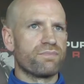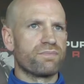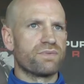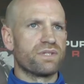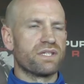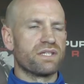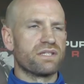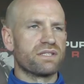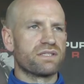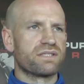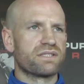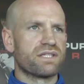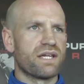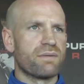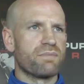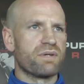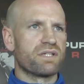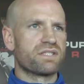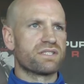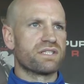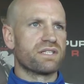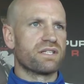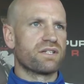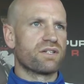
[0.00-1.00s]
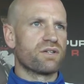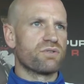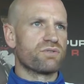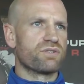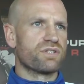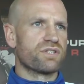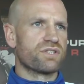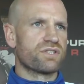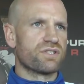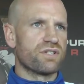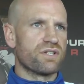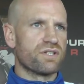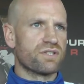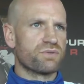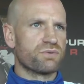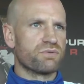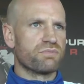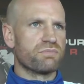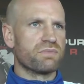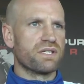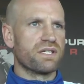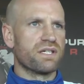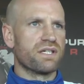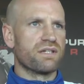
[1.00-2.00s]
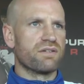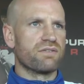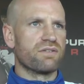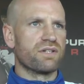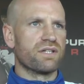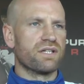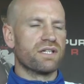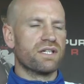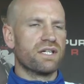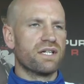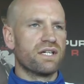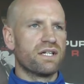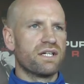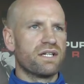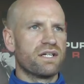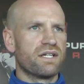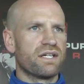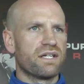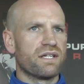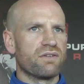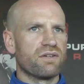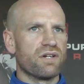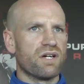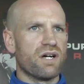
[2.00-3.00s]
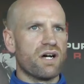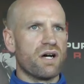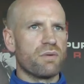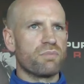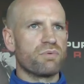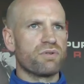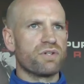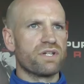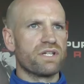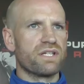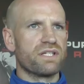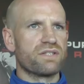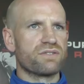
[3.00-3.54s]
did his MSc in coaching science with me here at Hartpury.